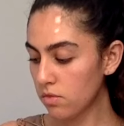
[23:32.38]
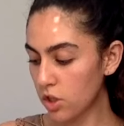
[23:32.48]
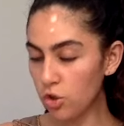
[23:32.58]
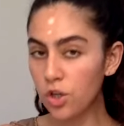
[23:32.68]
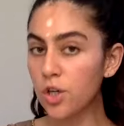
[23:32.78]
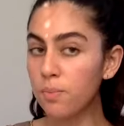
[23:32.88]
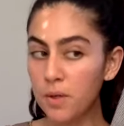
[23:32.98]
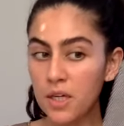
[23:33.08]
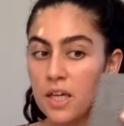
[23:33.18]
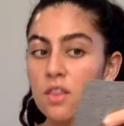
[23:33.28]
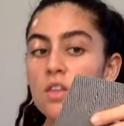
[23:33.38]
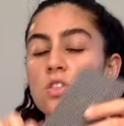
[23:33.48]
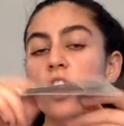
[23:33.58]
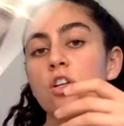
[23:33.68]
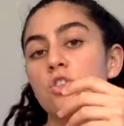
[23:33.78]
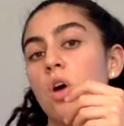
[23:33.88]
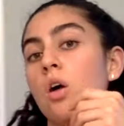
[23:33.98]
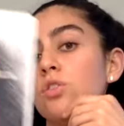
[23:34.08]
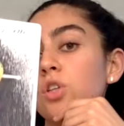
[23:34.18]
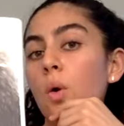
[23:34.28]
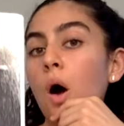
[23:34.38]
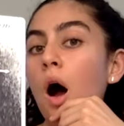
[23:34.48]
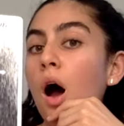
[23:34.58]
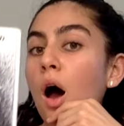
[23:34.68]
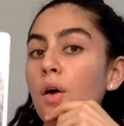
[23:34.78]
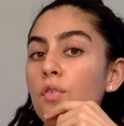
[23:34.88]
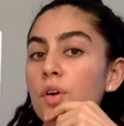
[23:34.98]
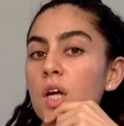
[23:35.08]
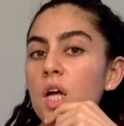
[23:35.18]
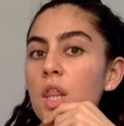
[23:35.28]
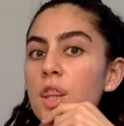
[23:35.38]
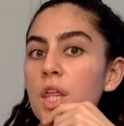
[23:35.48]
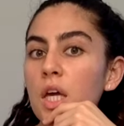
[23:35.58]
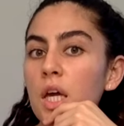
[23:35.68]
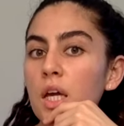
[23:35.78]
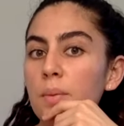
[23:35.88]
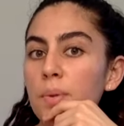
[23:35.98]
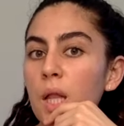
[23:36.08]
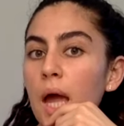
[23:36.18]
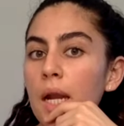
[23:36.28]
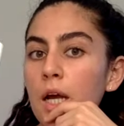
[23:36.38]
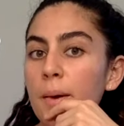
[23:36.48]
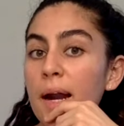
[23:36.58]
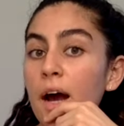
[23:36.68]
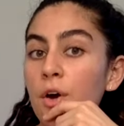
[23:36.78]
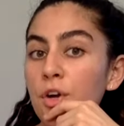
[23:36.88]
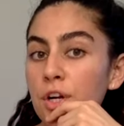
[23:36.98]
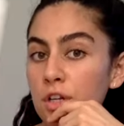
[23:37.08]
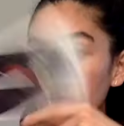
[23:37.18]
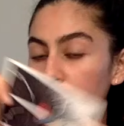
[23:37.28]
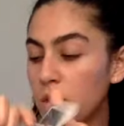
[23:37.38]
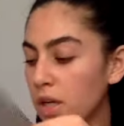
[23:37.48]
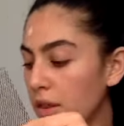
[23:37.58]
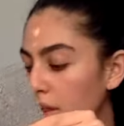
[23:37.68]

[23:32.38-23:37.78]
You could be in the stages also of thinking and planning about how you're going to communicate